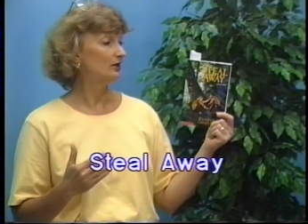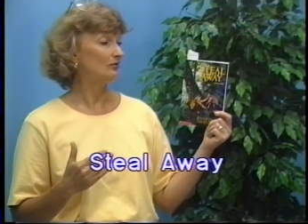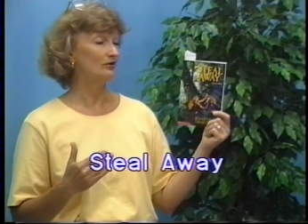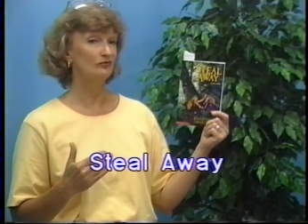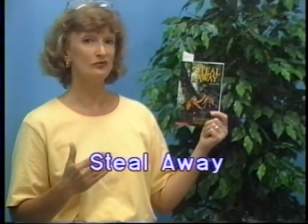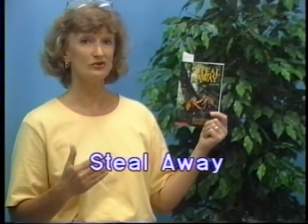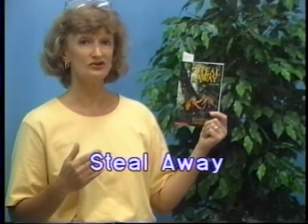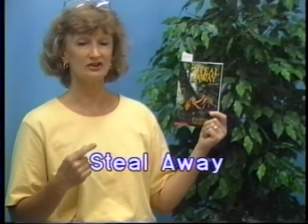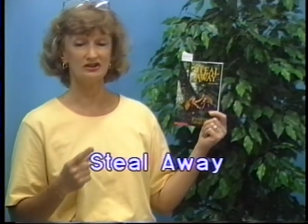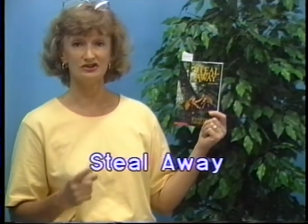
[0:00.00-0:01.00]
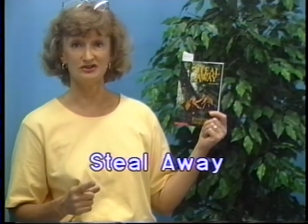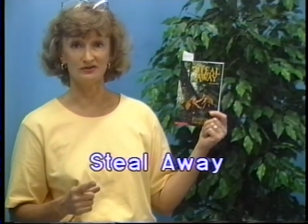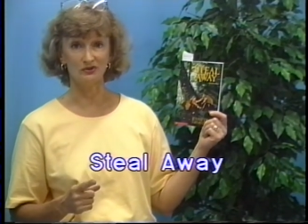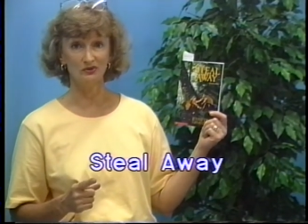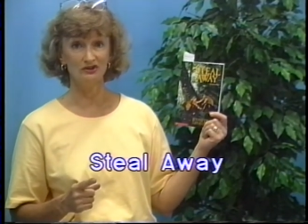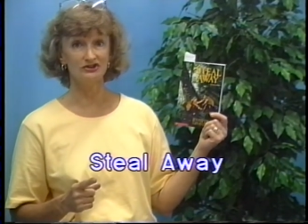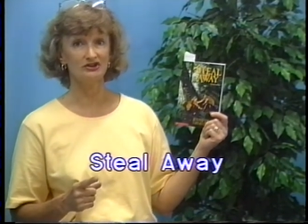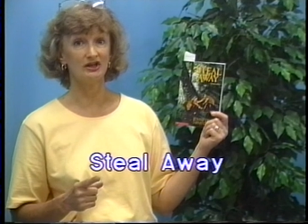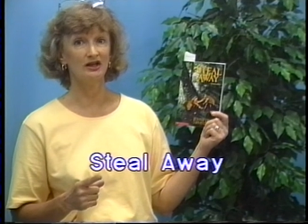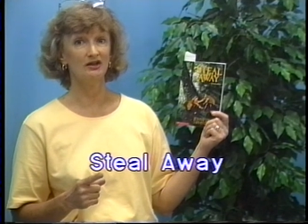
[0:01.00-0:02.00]
Well, unfortunately, she's an only
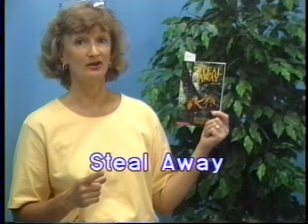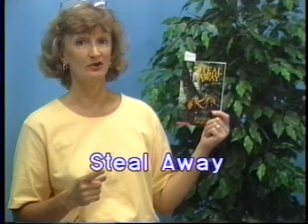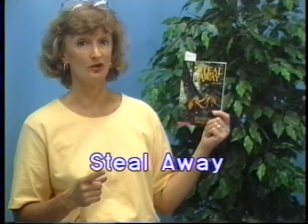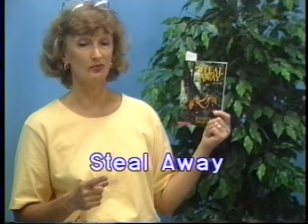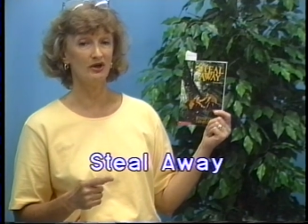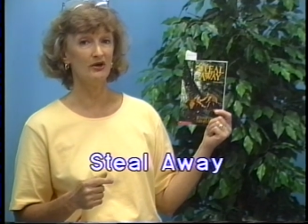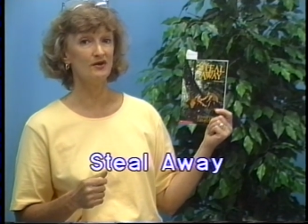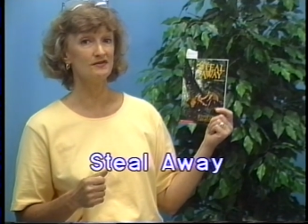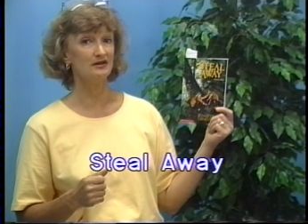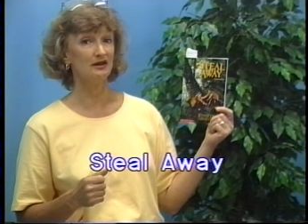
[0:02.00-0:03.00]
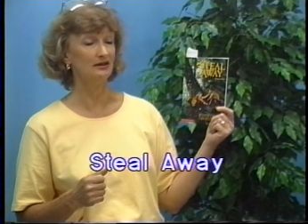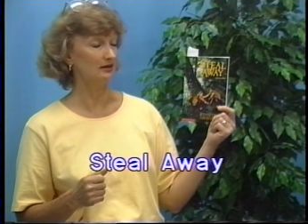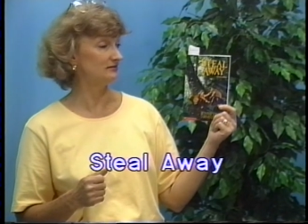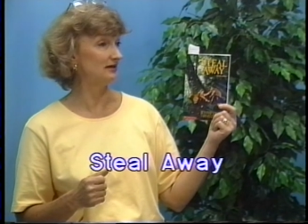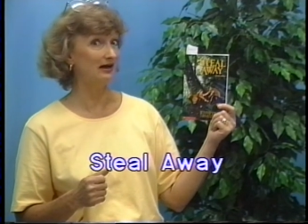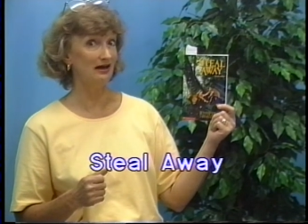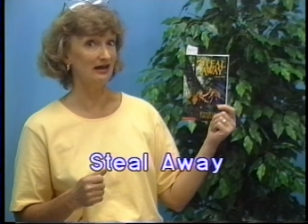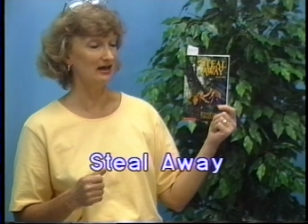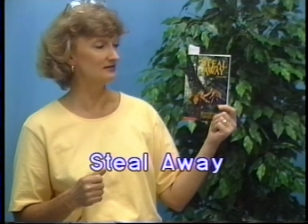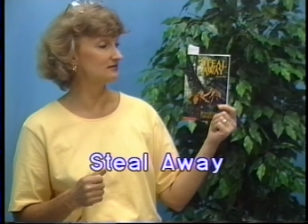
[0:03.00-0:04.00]
child, and her parents uh, die
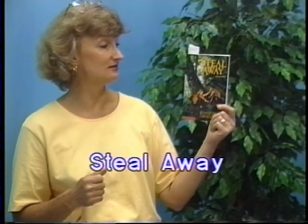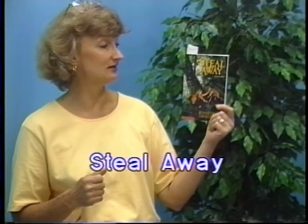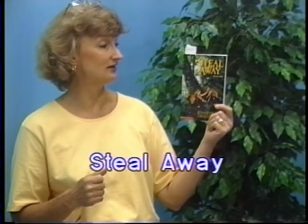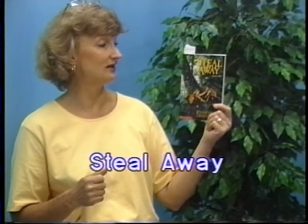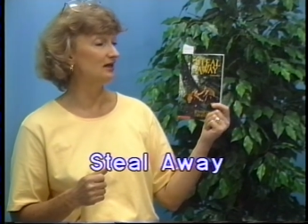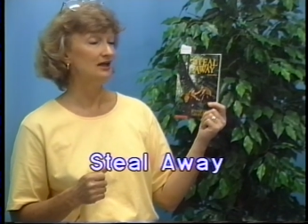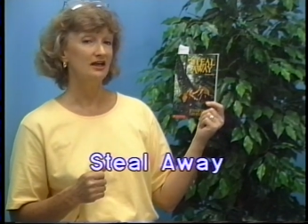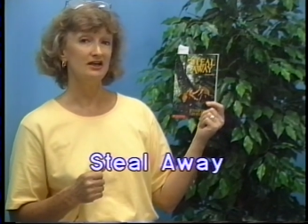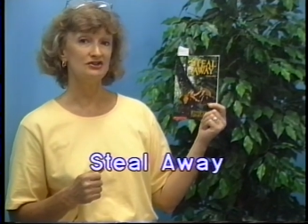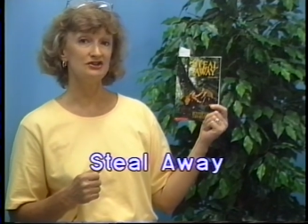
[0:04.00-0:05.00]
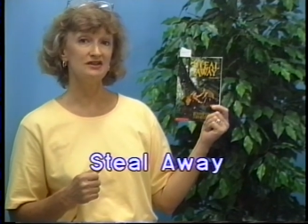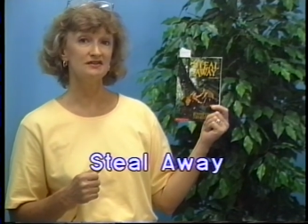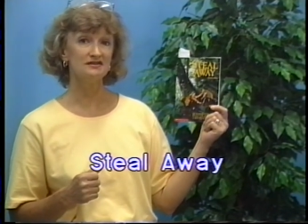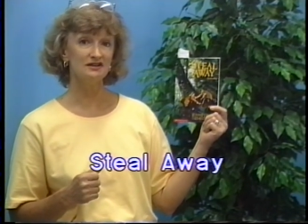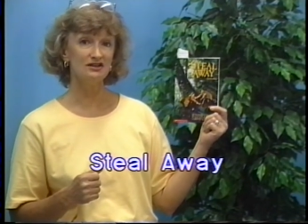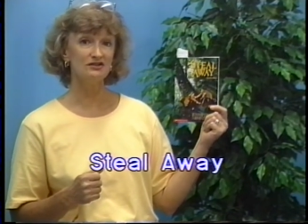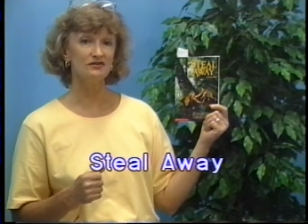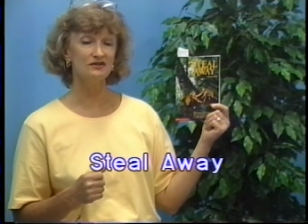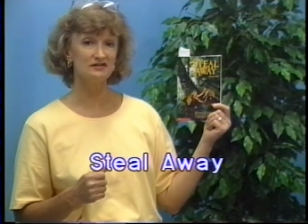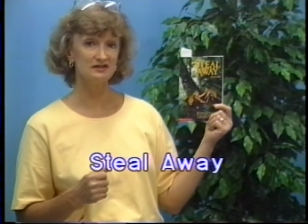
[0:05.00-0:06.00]
accidentally, and she is sent to
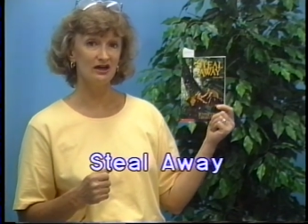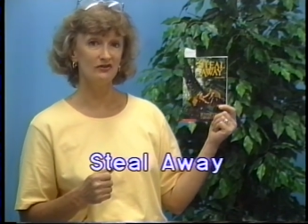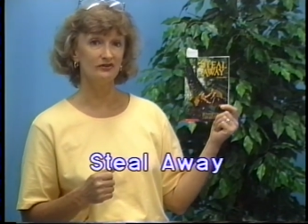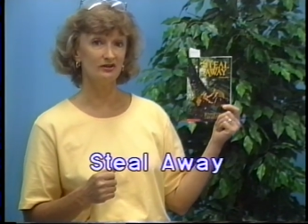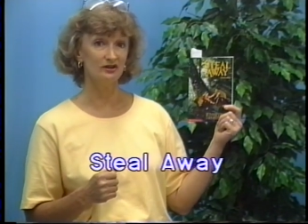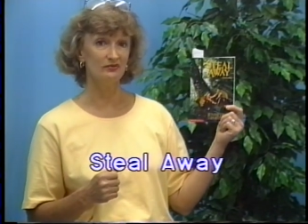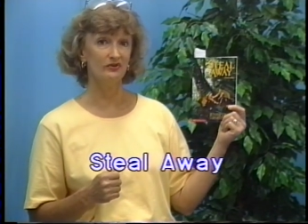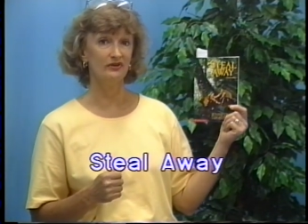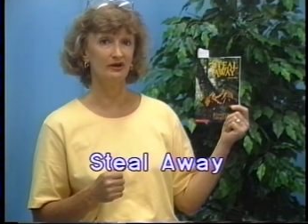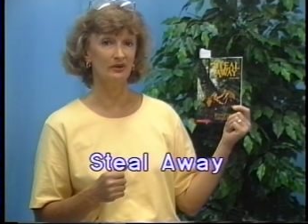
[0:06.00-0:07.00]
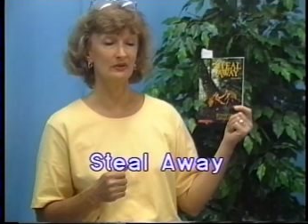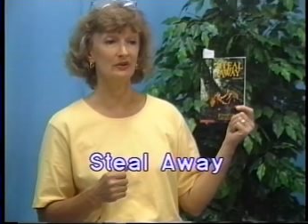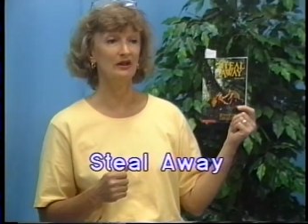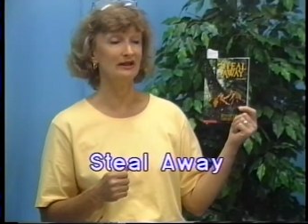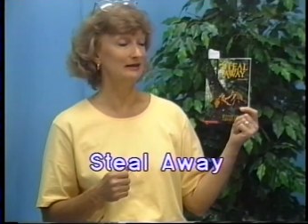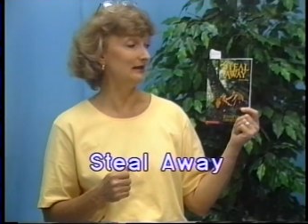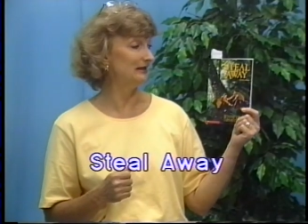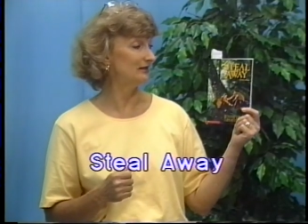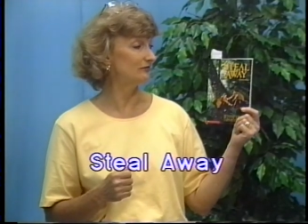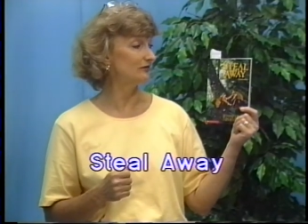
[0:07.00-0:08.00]
the South to live with an uncle and
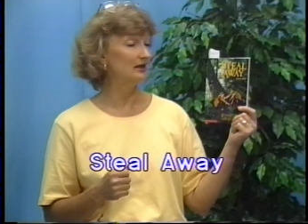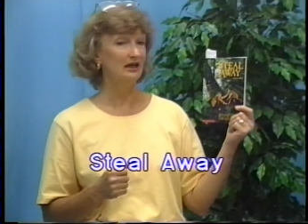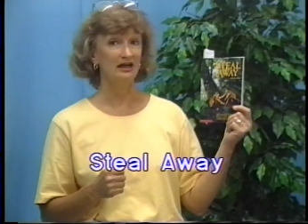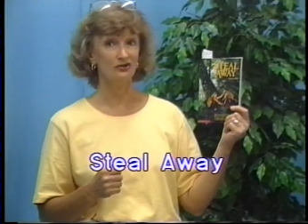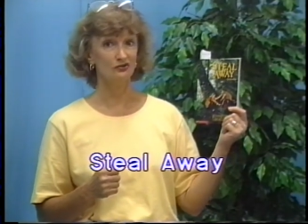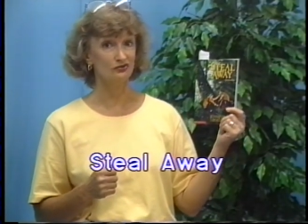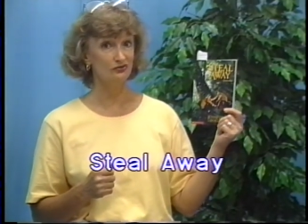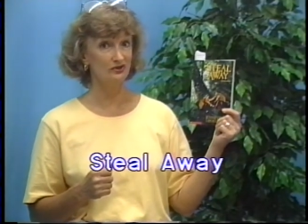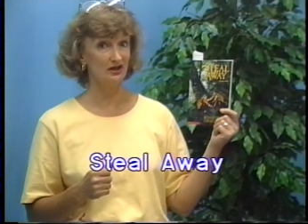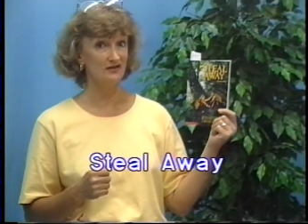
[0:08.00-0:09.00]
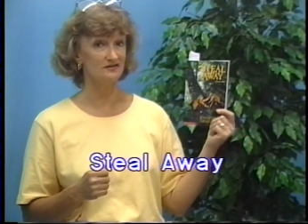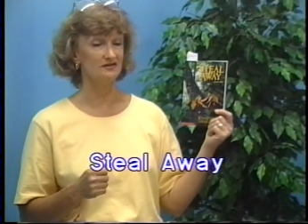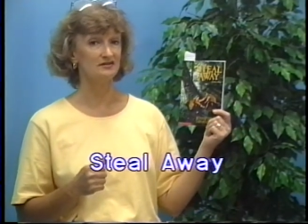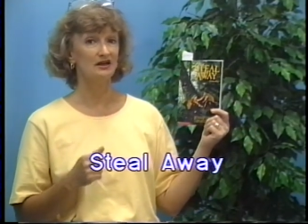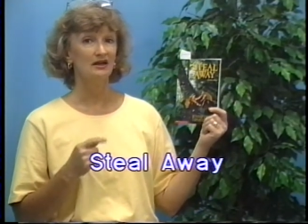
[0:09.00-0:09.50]
aunt, and her two cousins.